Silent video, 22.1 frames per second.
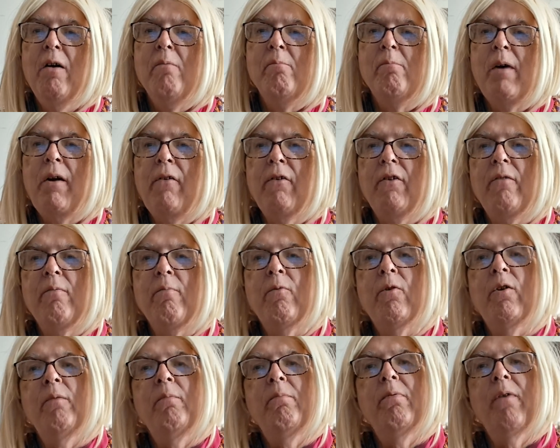But it was
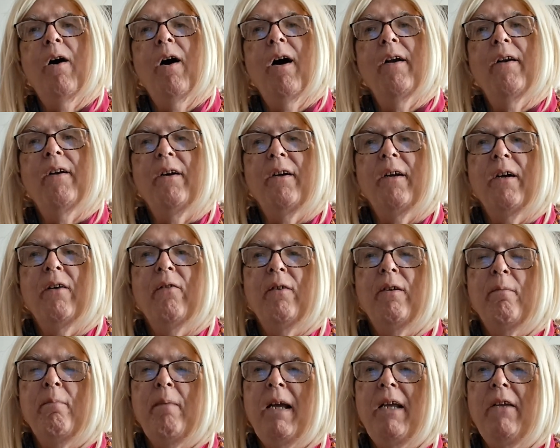more broader. It
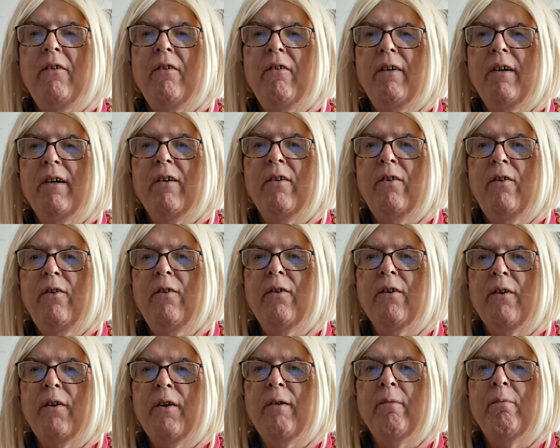was basically
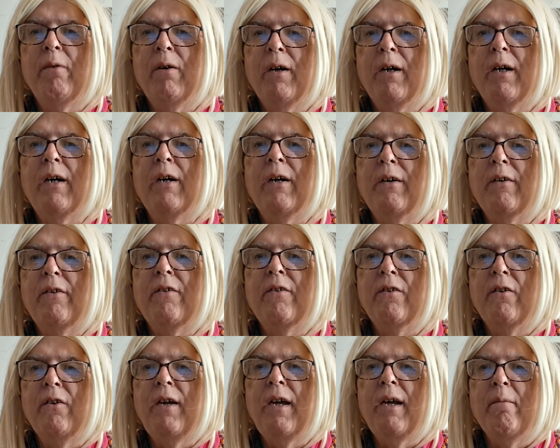included liberal arts,
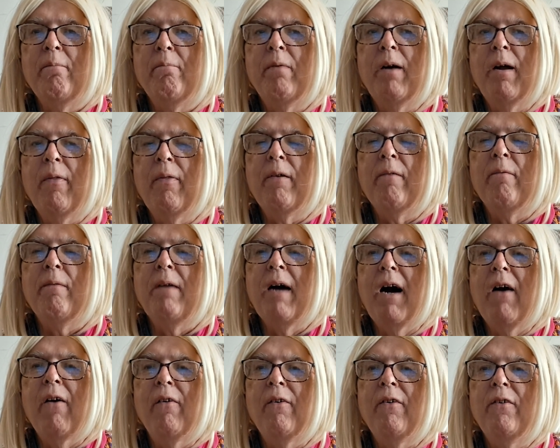so you have breadth of
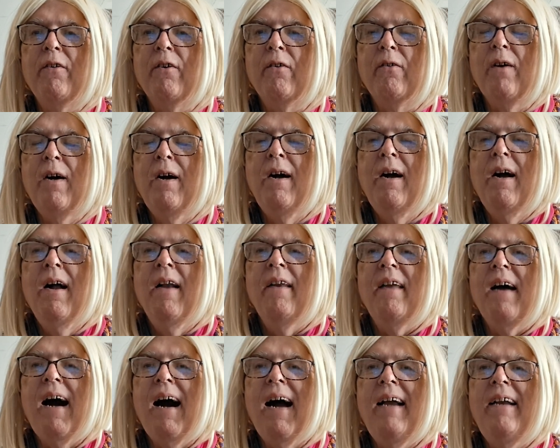knowledge. So
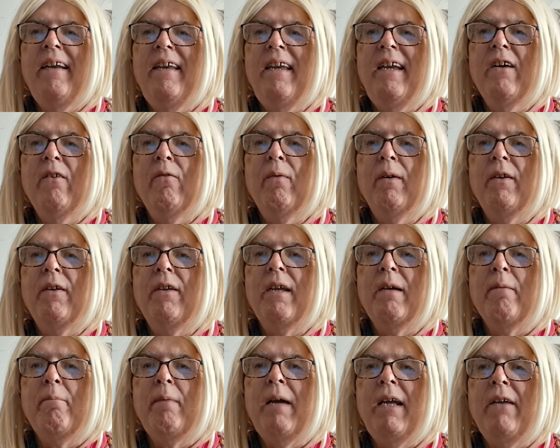the idea was
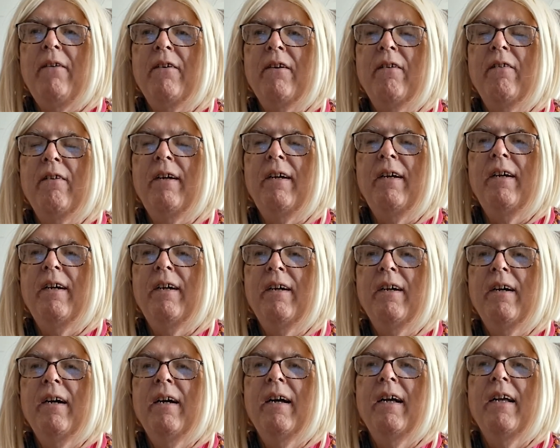that basically
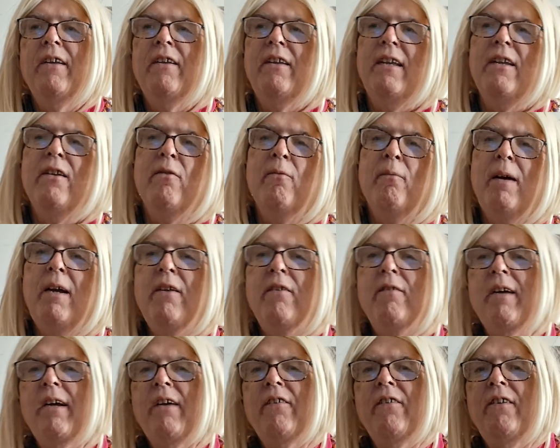it's in a way it's
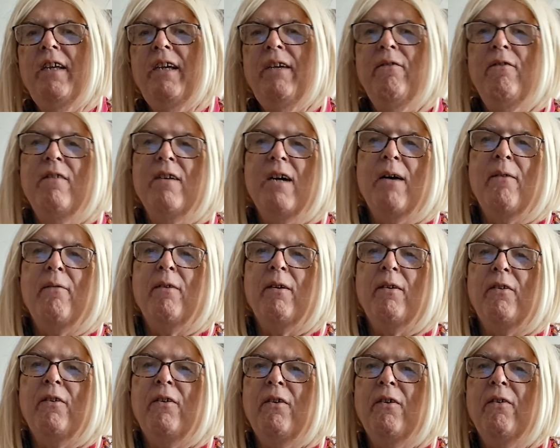like Steve Jobs,
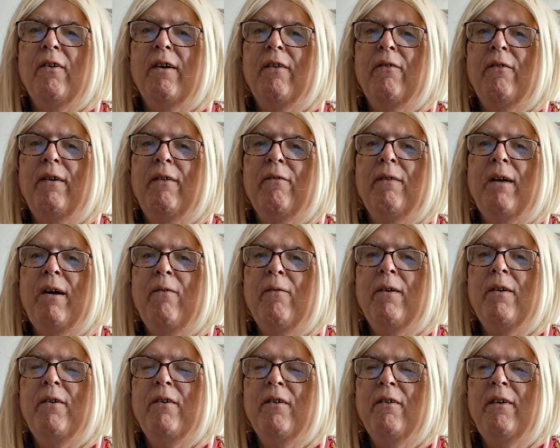like this, where he
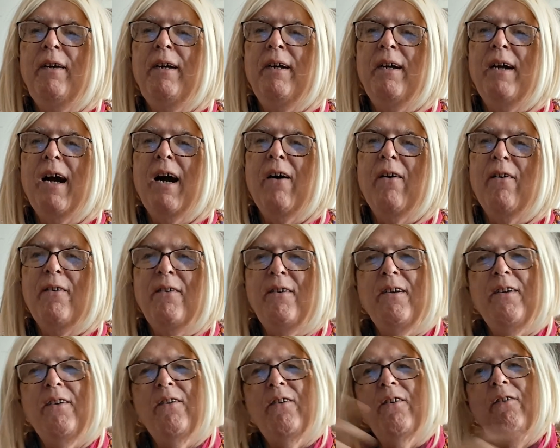went to elite college,
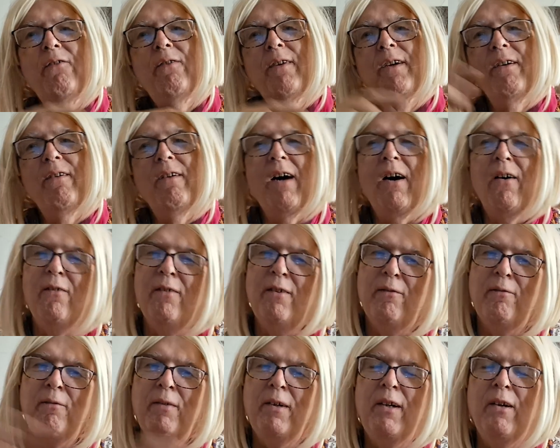he went alone
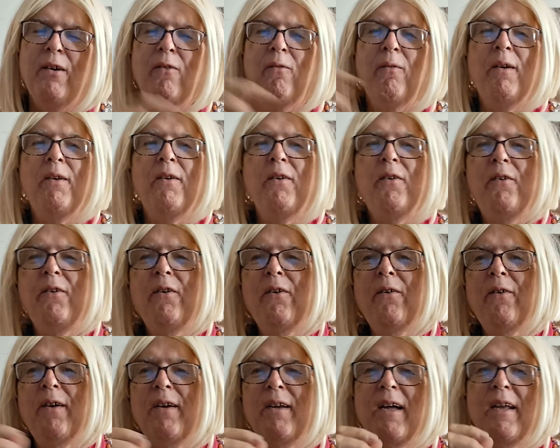and figured out what to
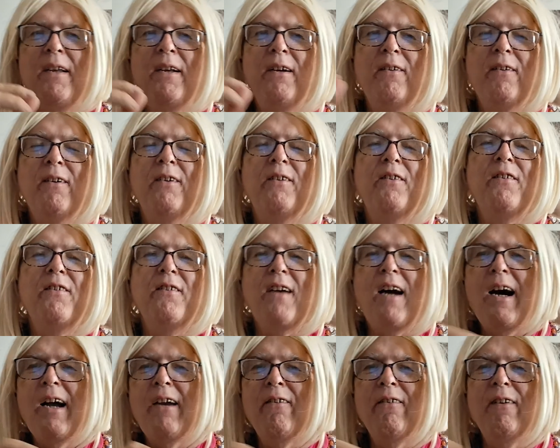do, and then he learned
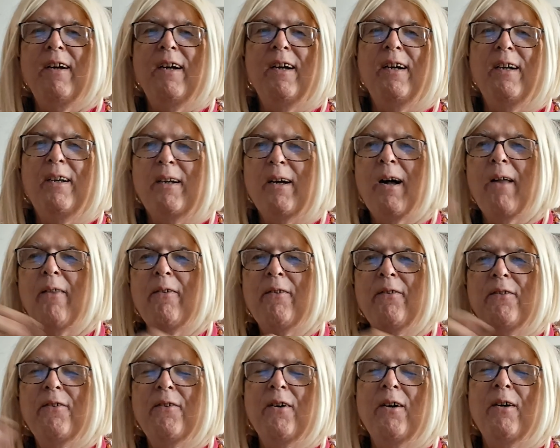soldering and other
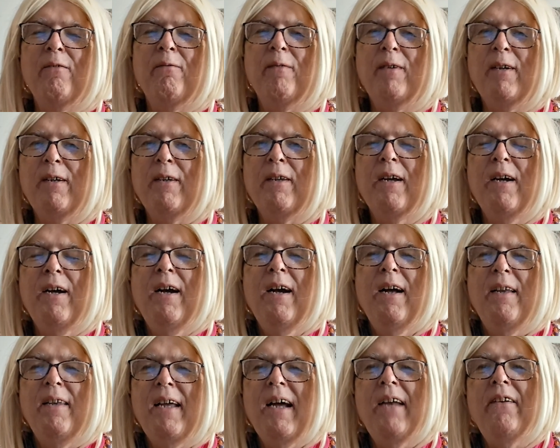stuff, and
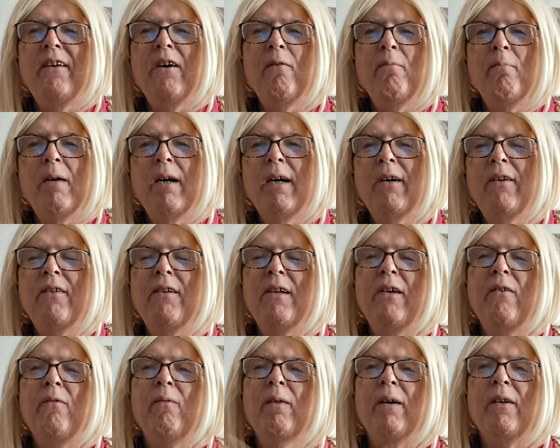that's how
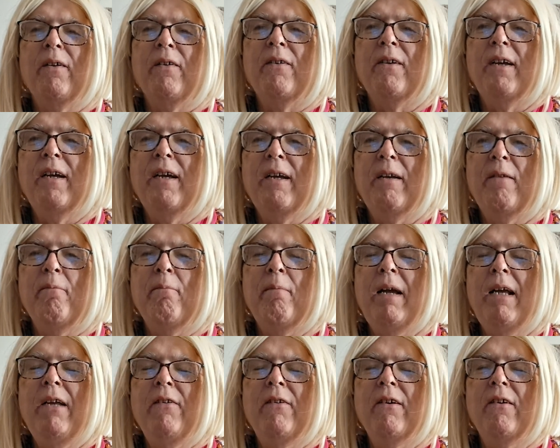Parkside was. And
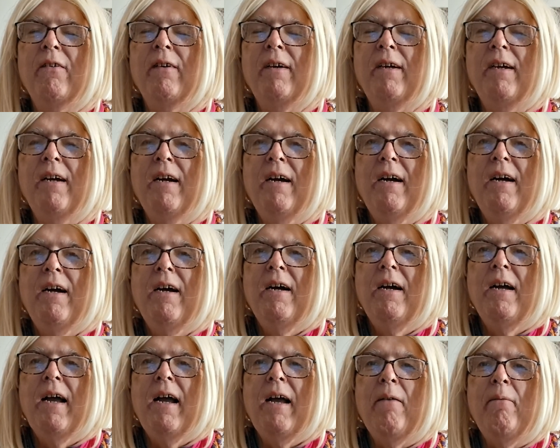basically,
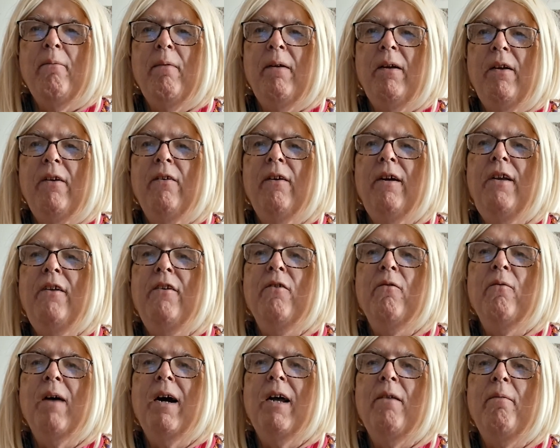and the
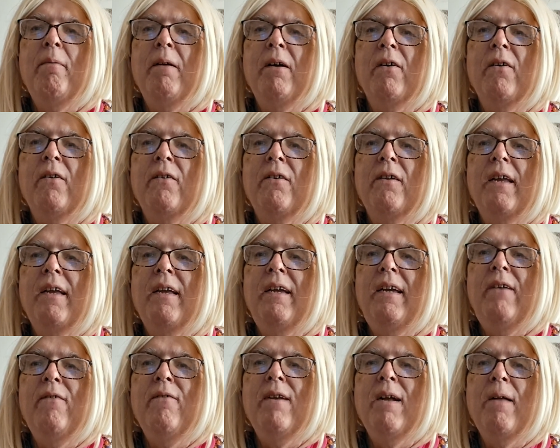reason why is because
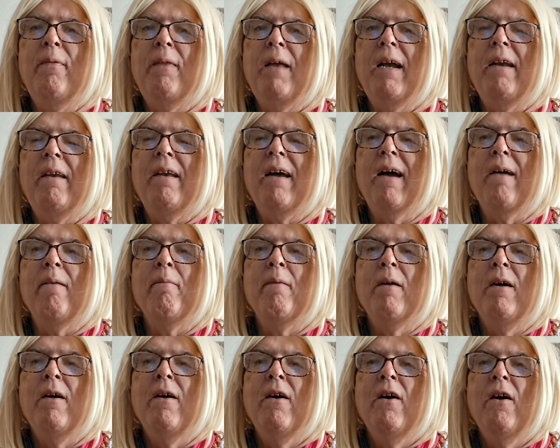even at that time,
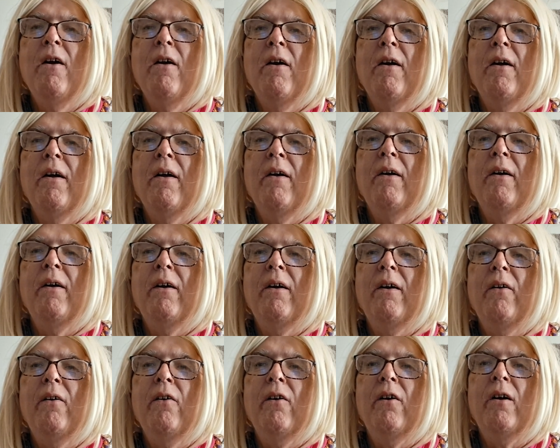
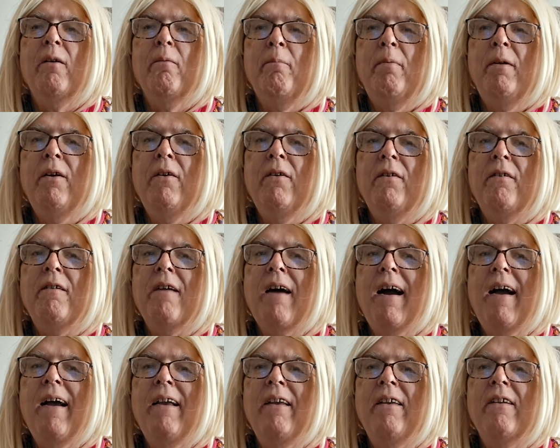computer
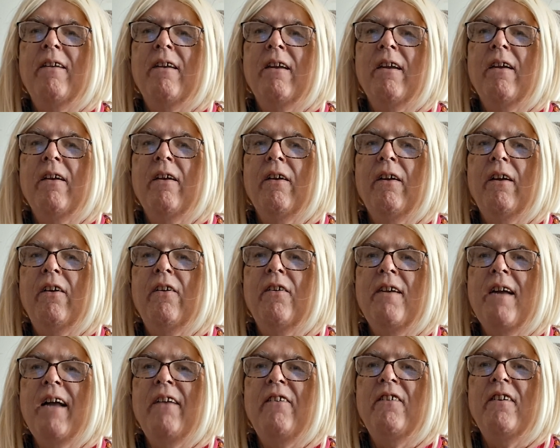science could
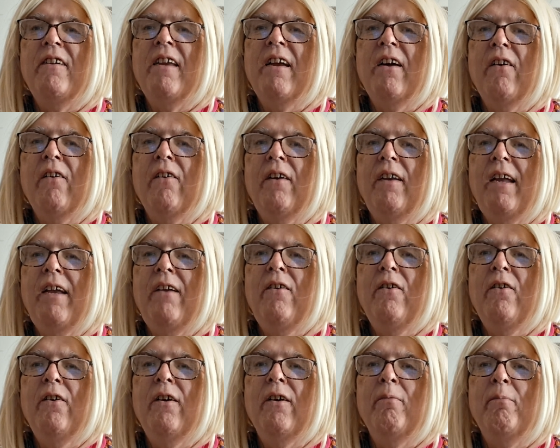not. They
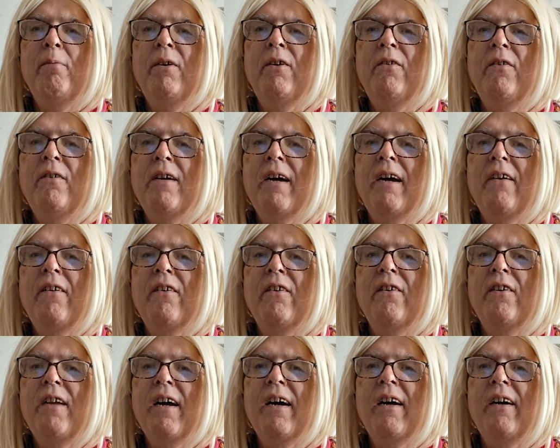knew computer science
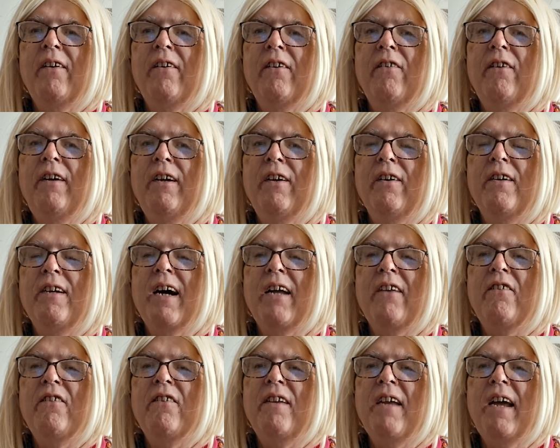a degree could
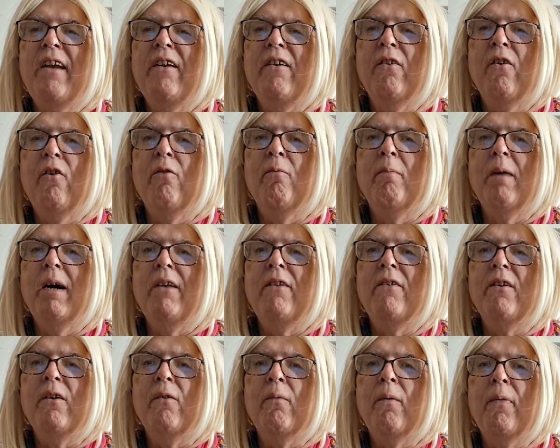not stand alone by
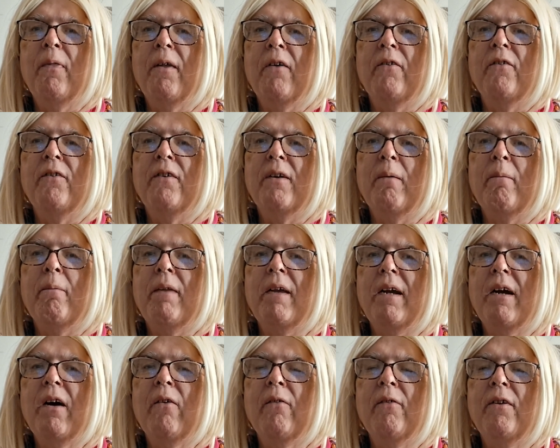itself without
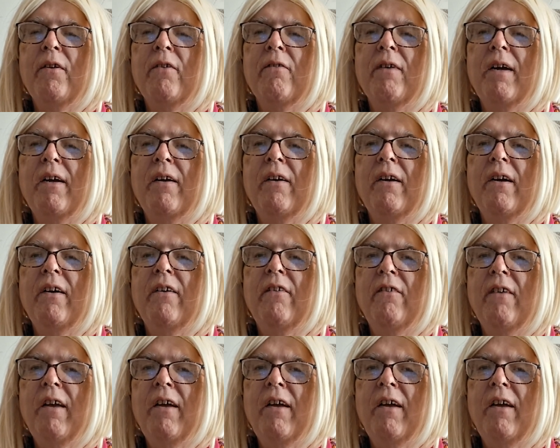something else. It's